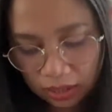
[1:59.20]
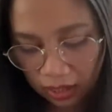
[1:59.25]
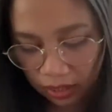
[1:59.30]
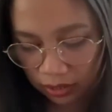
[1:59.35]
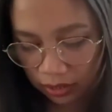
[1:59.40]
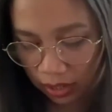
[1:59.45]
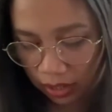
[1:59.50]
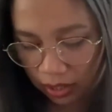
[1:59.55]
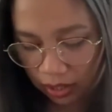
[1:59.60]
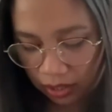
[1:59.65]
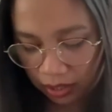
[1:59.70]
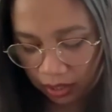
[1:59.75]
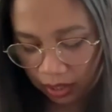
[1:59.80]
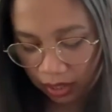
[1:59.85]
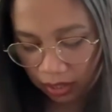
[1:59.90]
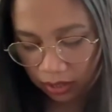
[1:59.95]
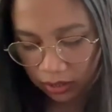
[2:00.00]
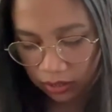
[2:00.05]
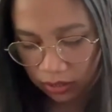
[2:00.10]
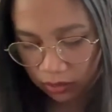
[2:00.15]
And then
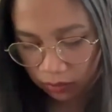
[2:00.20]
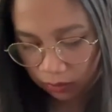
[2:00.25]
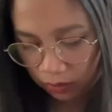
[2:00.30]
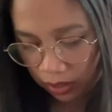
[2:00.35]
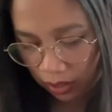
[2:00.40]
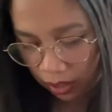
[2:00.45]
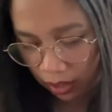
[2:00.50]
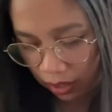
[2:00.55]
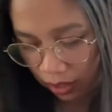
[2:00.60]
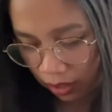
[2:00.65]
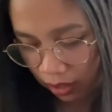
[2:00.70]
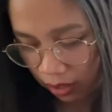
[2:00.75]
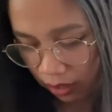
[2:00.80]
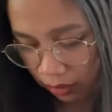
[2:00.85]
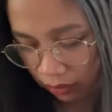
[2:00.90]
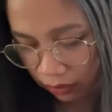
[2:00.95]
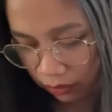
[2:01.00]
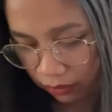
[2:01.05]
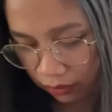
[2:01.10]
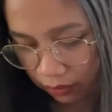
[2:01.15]
next we
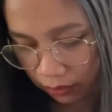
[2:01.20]
have,